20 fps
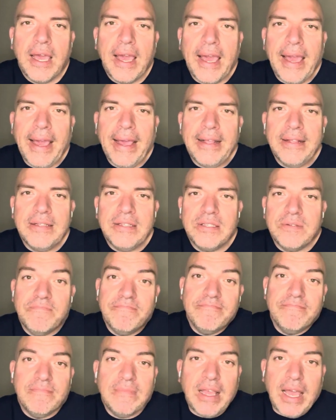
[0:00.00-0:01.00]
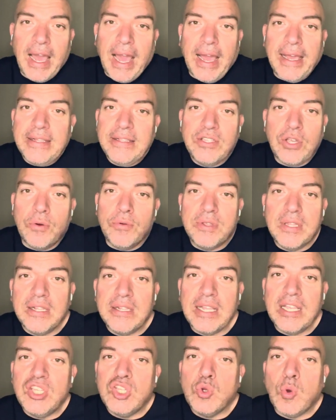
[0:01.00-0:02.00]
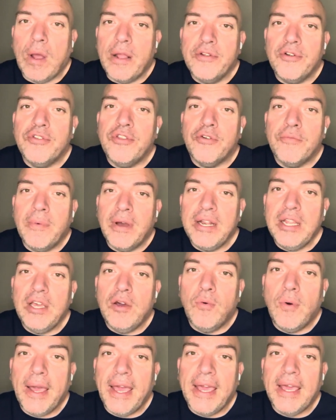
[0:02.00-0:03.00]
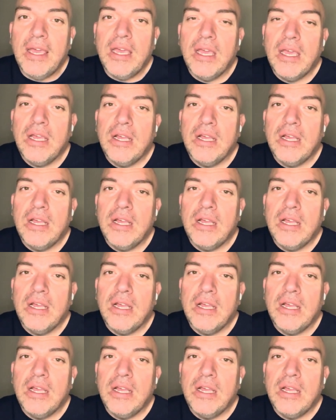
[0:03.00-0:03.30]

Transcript: and I don't think they squandered their money away.